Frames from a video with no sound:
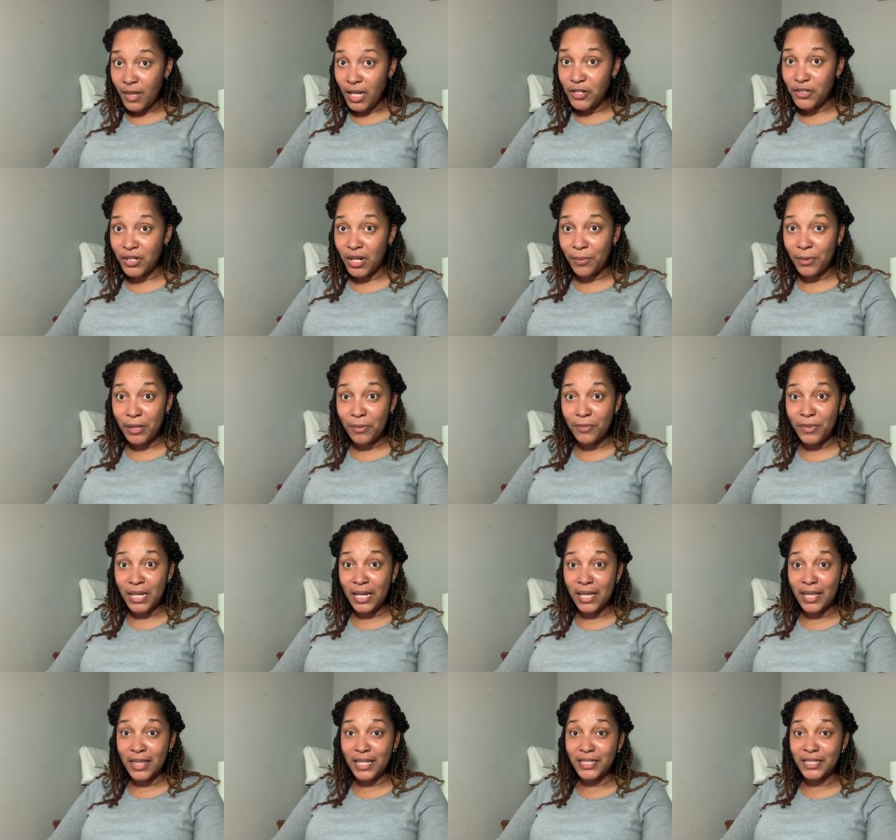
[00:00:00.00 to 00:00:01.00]
drop them
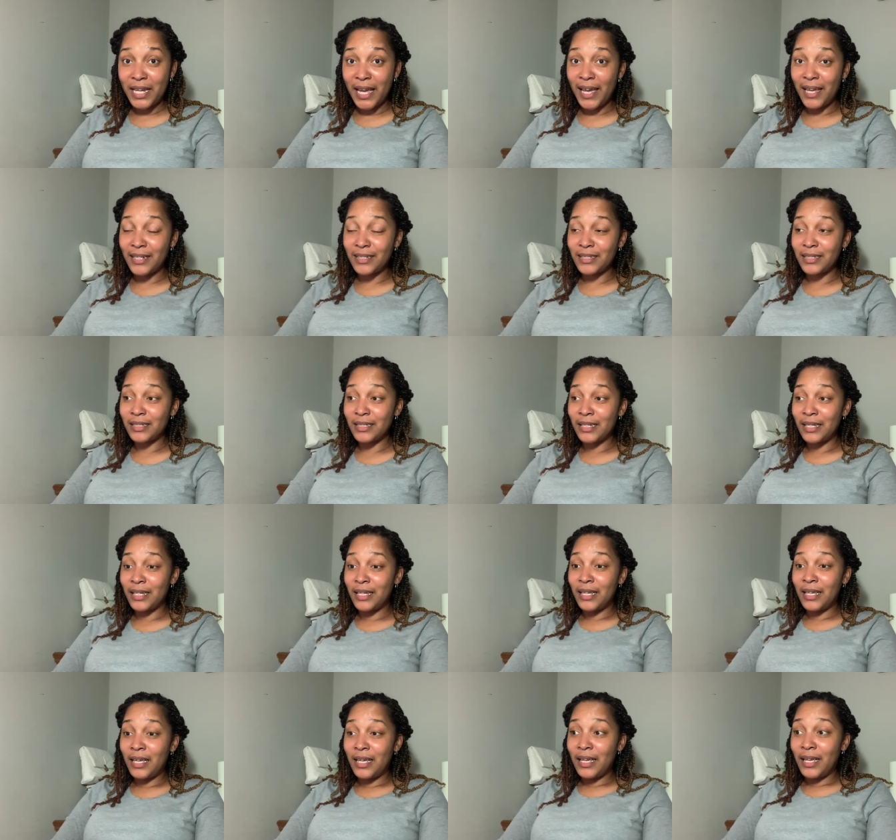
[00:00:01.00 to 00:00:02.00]
in the chat
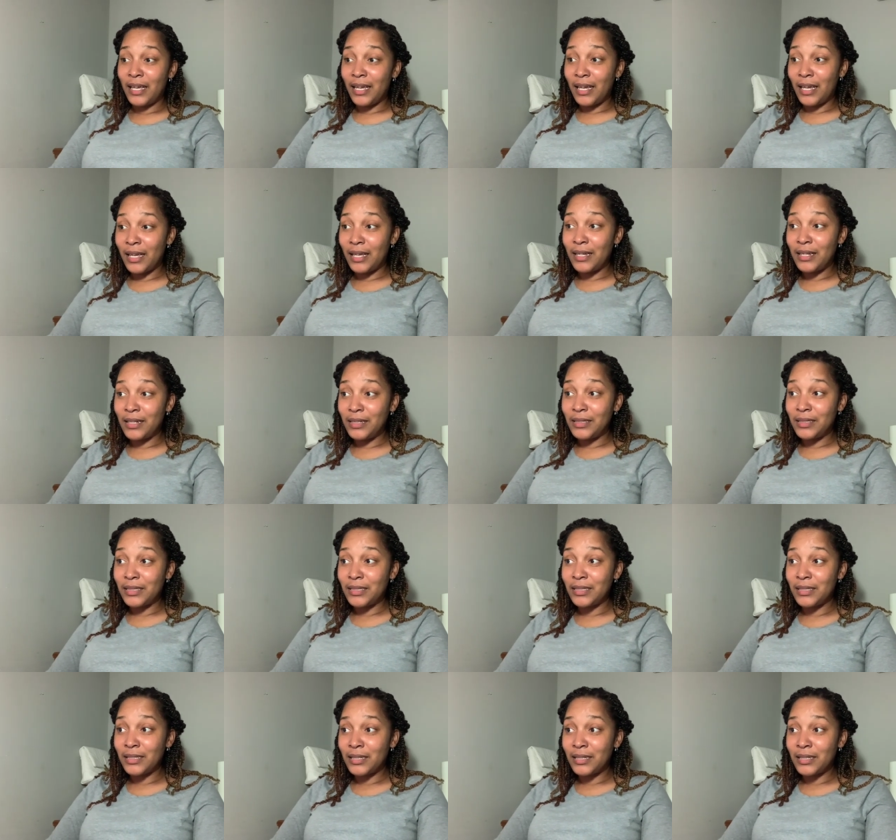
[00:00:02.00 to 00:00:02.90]
and